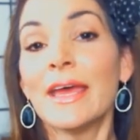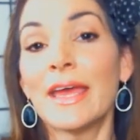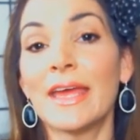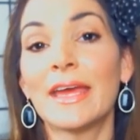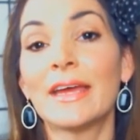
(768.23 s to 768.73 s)

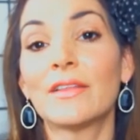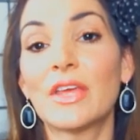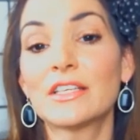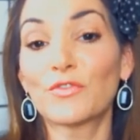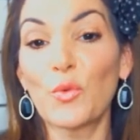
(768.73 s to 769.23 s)
And
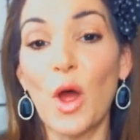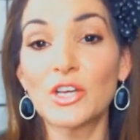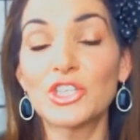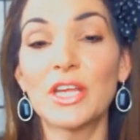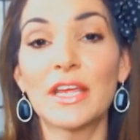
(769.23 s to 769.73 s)
thanks for
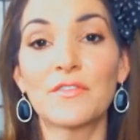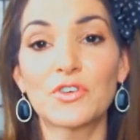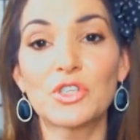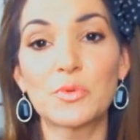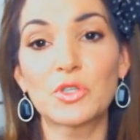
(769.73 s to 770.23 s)
watching and for
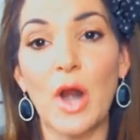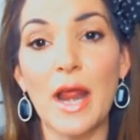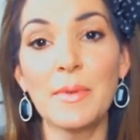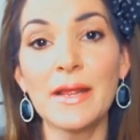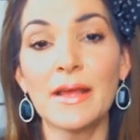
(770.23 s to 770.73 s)

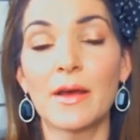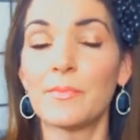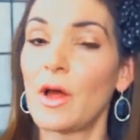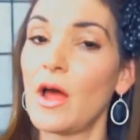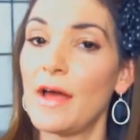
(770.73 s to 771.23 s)
subscribing.
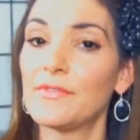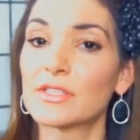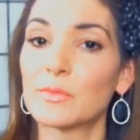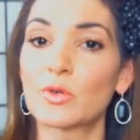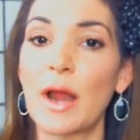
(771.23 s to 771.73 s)
I'll have the
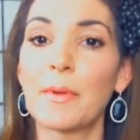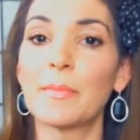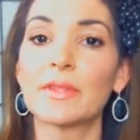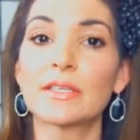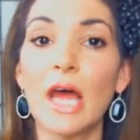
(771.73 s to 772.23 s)
subscribe up
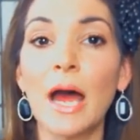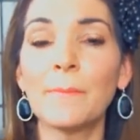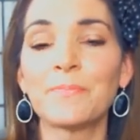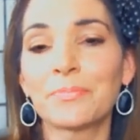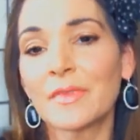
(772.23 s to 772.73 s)
at the top.
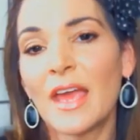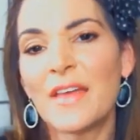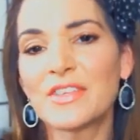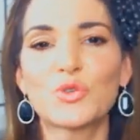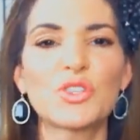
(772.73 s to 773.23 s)

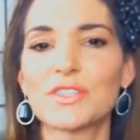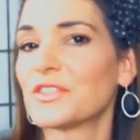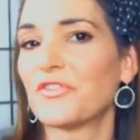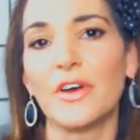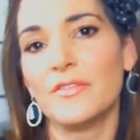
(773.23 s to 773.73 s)
And this was just
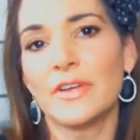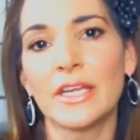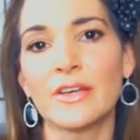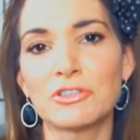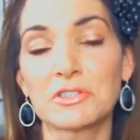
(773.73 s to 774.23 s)
a fun
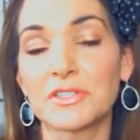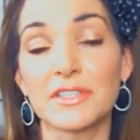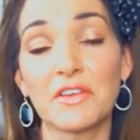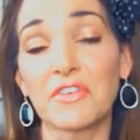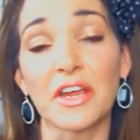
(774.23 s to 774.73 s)
video just to
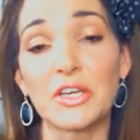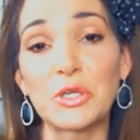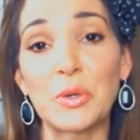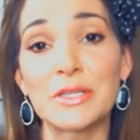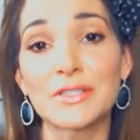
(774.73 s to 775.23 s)
see if I could do
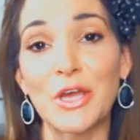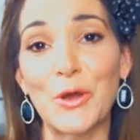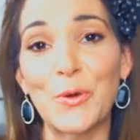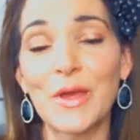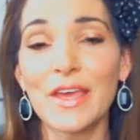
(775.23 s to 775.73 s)
it. So
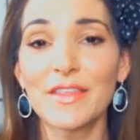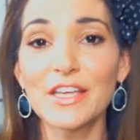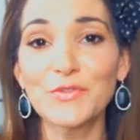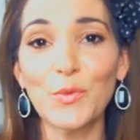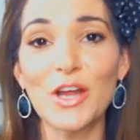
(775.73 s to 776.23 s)

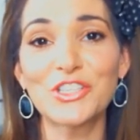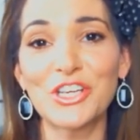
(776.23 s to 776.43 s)
thanks for watching.